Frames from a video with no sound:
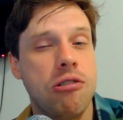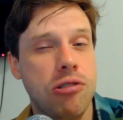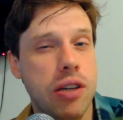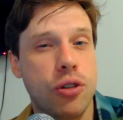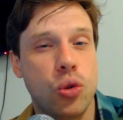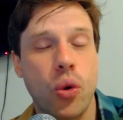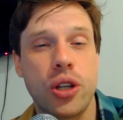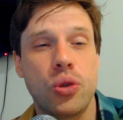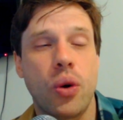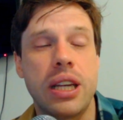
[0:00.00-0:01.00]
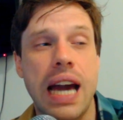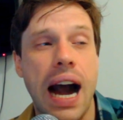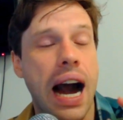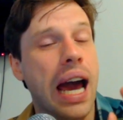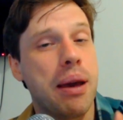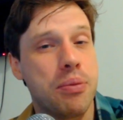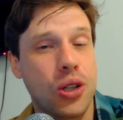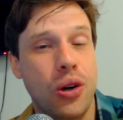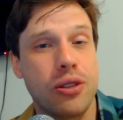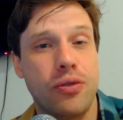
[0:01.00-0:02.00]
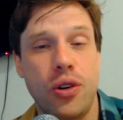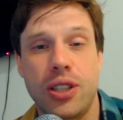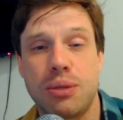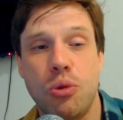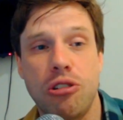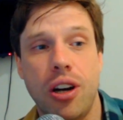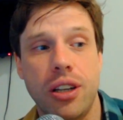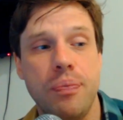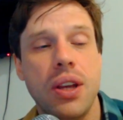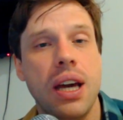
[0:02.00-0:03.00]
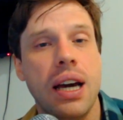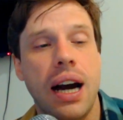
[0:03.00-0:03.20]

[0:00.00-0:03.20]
really for 2020 I'm going to focus more on it.